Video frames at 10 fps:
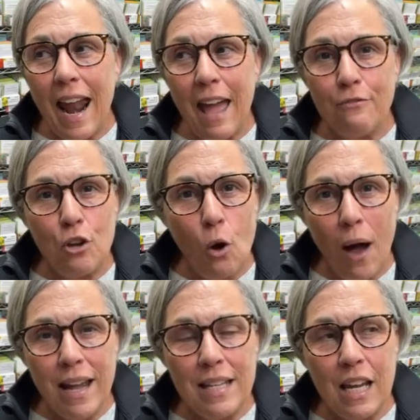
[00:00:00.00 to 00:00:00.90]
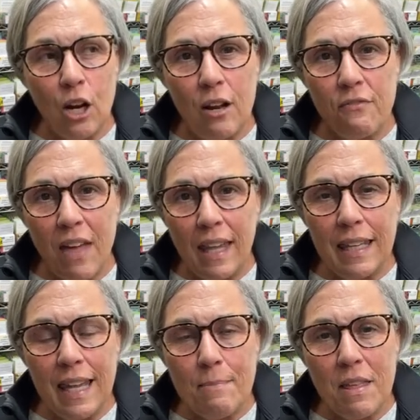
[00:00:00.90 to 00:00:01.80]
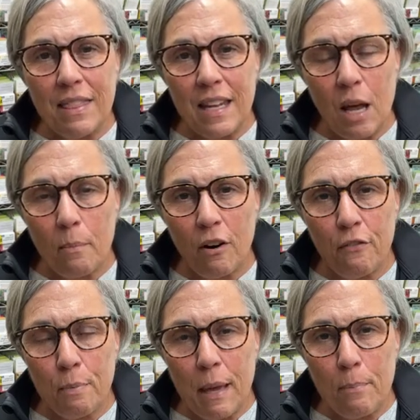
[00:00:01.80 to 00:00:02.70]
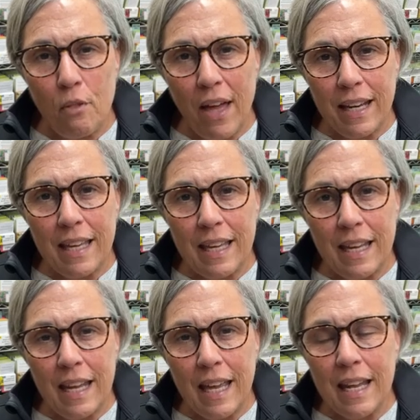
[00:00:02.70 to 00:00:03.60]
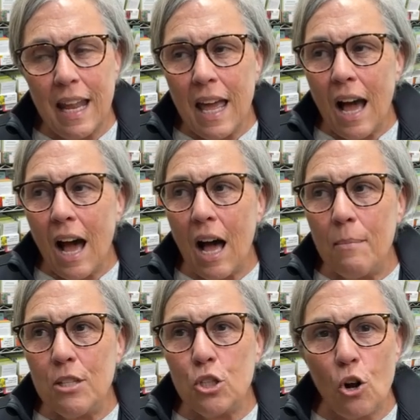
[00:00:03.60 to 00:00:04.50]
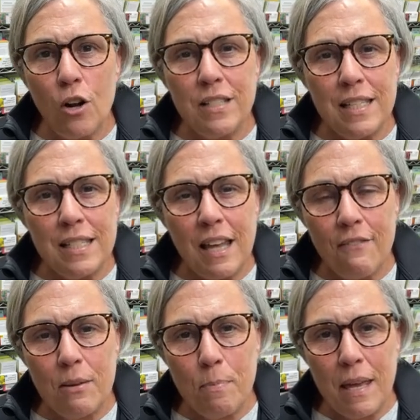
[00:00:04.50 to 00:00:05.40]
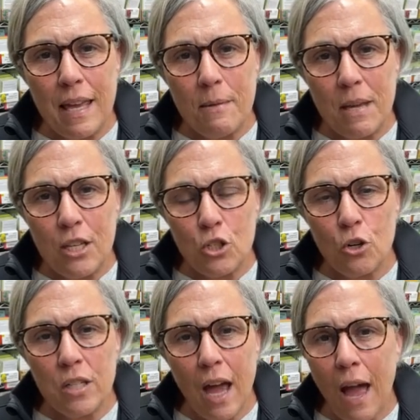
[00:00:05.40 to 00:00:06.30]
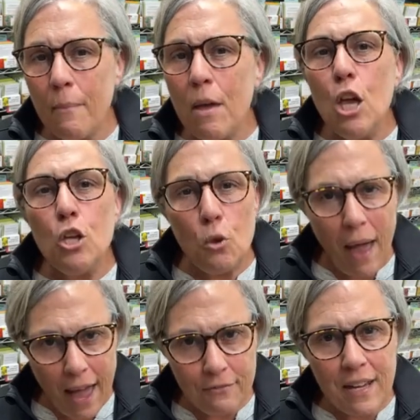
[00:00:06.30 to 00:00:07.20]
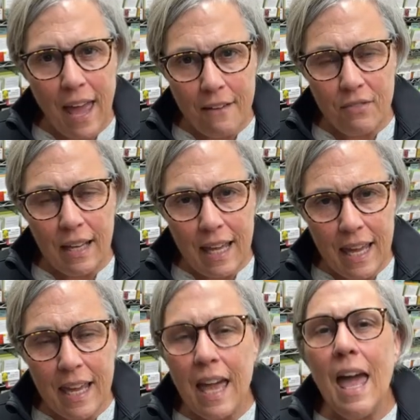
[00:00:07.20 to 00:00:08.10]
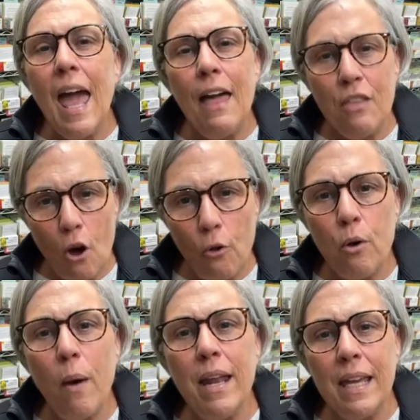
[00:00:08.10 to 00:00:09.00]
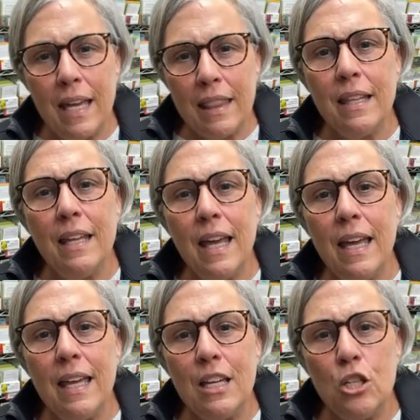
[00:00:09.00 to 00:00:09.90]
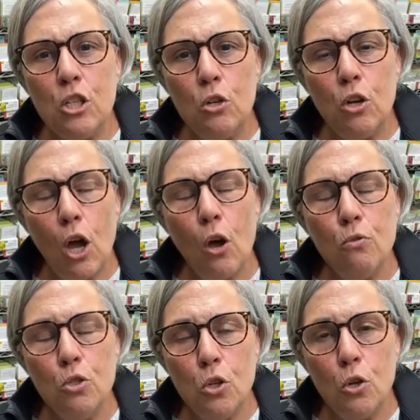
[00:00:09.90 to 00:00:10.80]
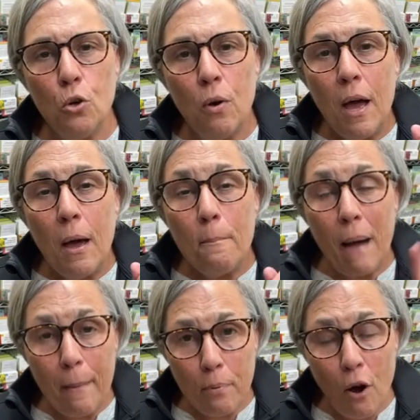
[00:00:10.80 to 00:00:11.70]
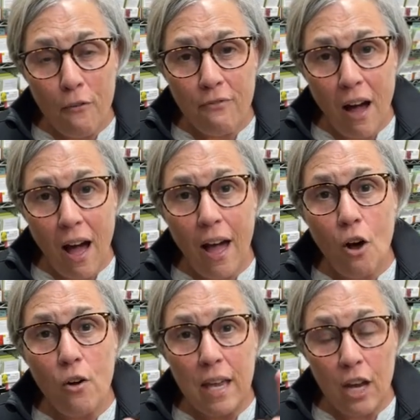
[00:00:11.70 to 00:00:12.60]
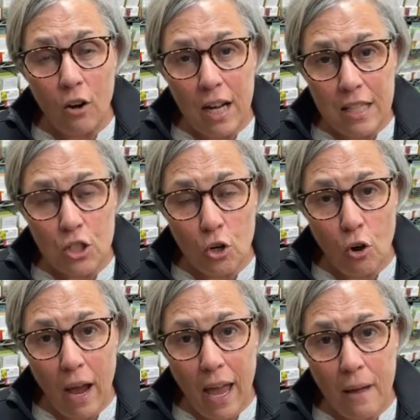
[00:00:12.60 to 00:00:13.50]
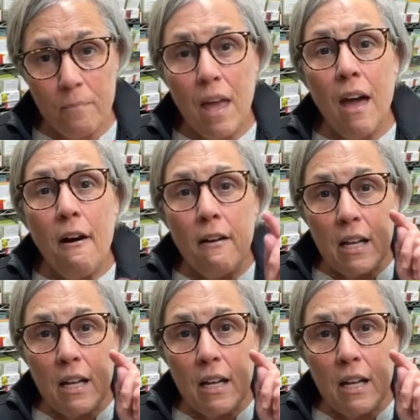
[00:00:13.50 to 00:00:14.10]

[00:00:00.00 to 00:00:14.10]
And I have no idea if they limit the number of people that can get in. Um, it starts at 7 p.m. Eastern Time. You have to have the link. And the only way to get the link is you go to my profile here in Instagram,